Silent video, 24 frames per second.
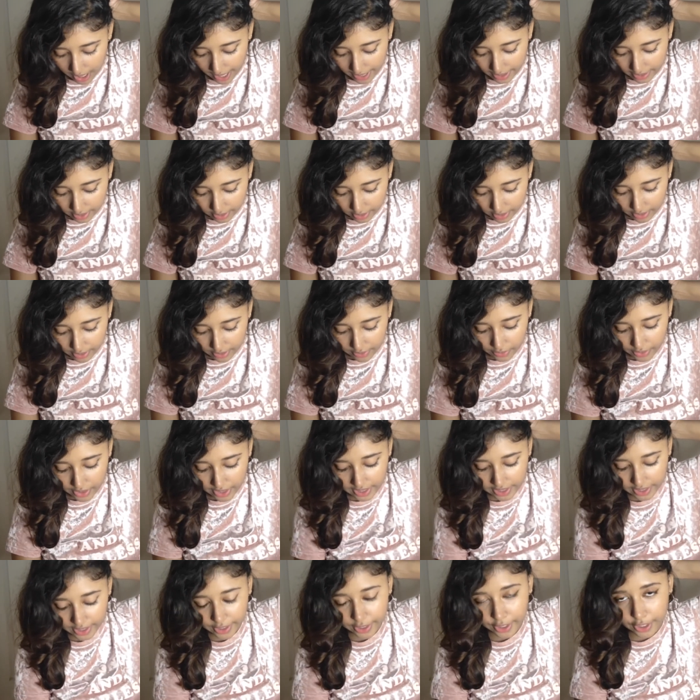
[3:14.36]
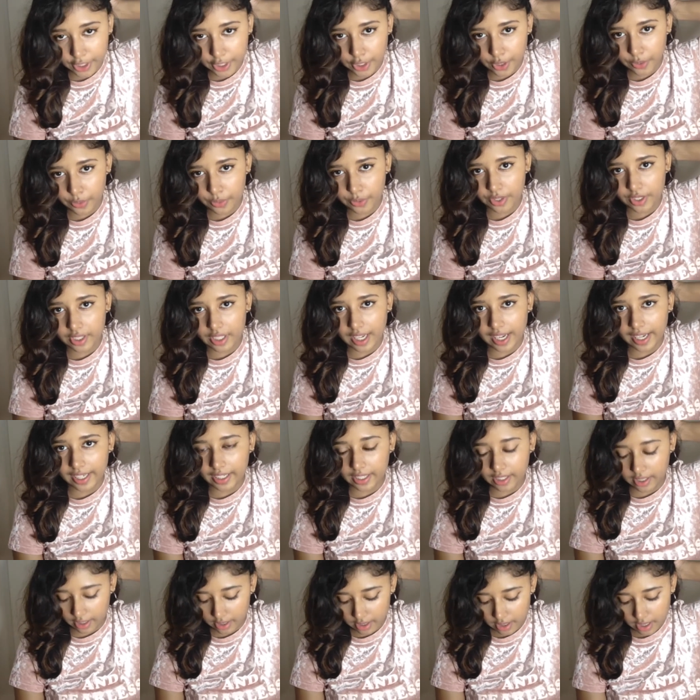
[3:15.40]
either really cute
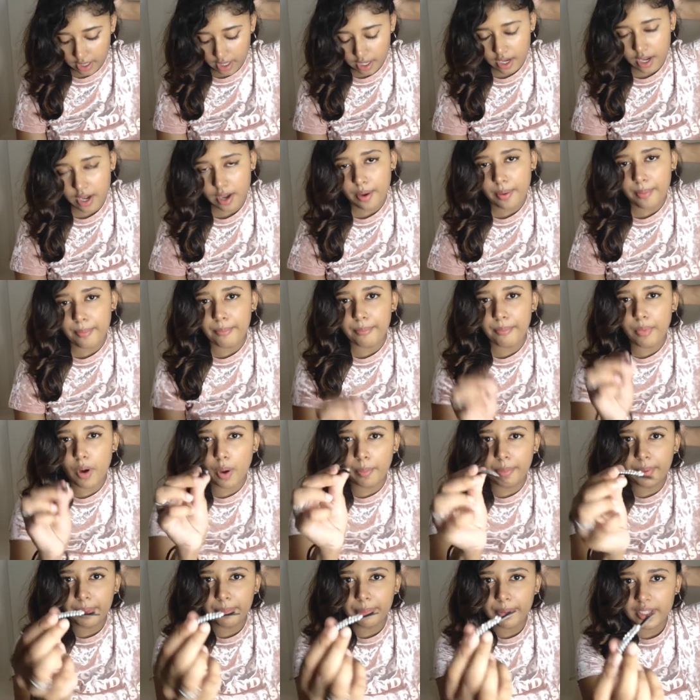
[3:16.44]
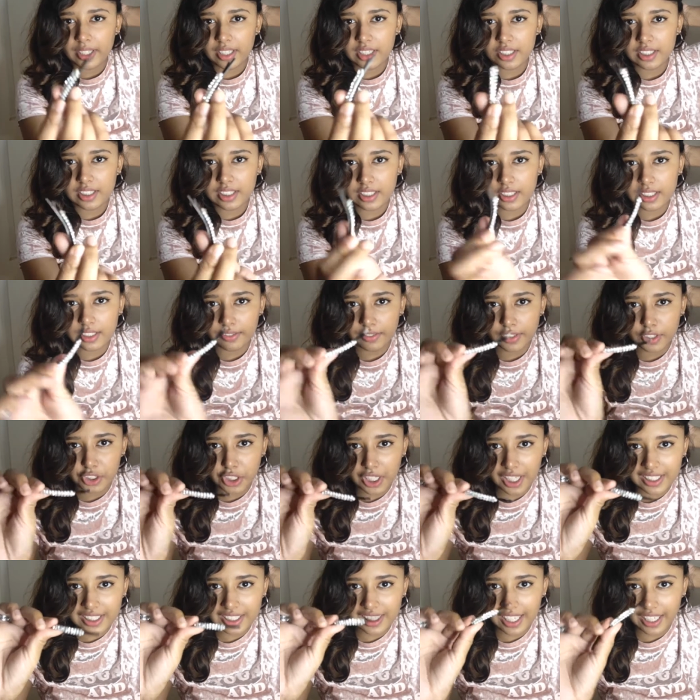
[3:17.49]
like bobby pins which
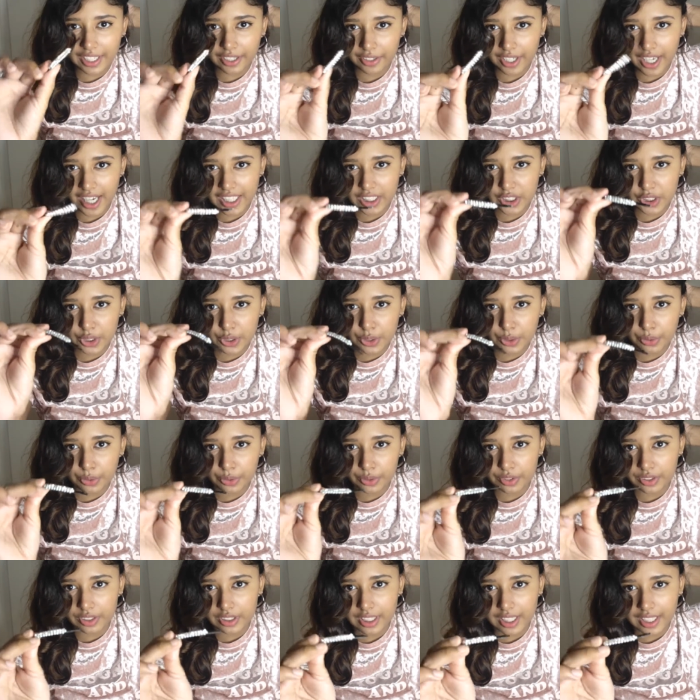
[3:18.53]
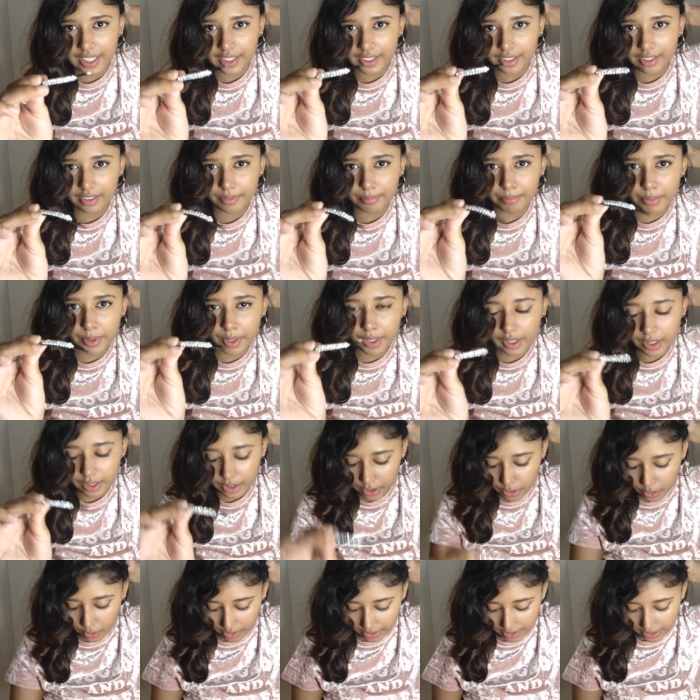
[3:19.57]
has like rhinestones and
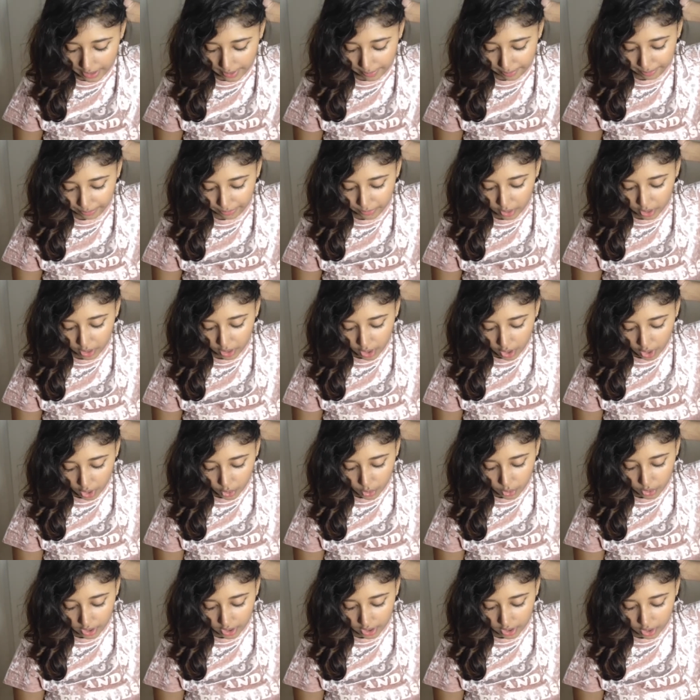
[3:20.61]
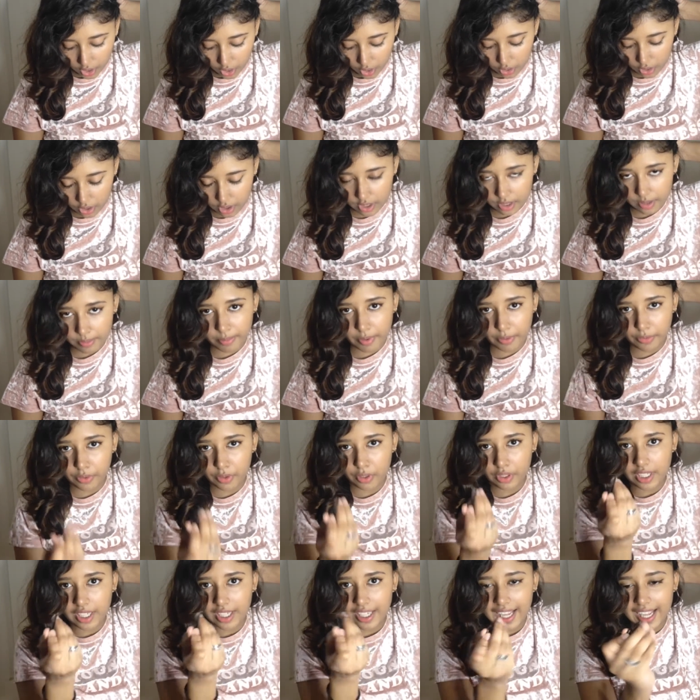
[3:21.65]
pearls on them. You can use,
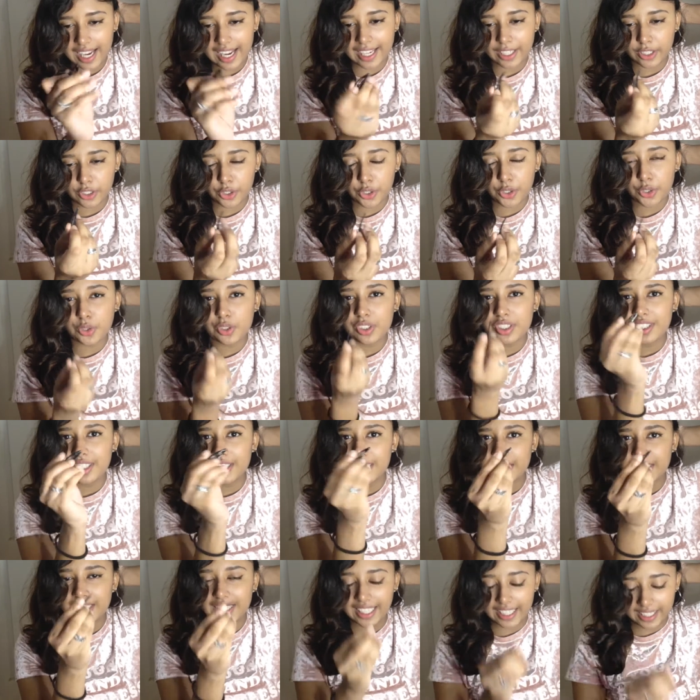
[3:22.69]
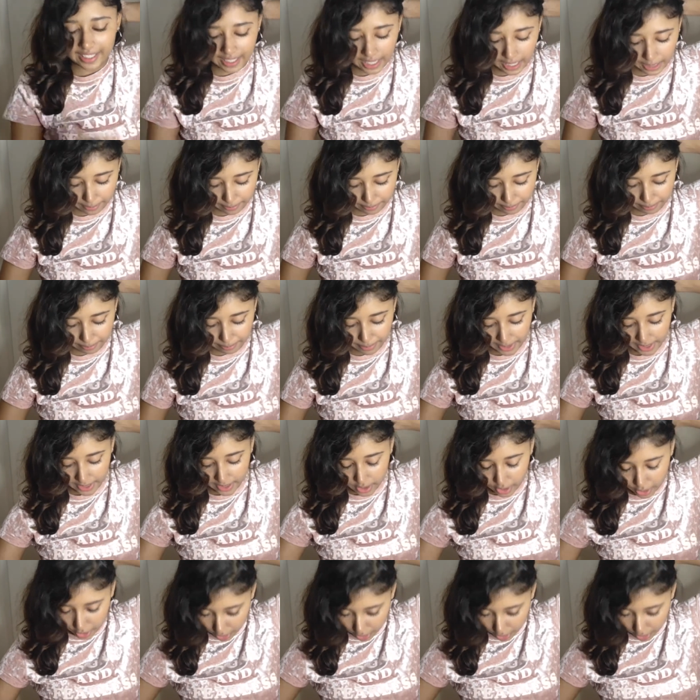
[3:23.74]
before that I like to use this tic-tac pin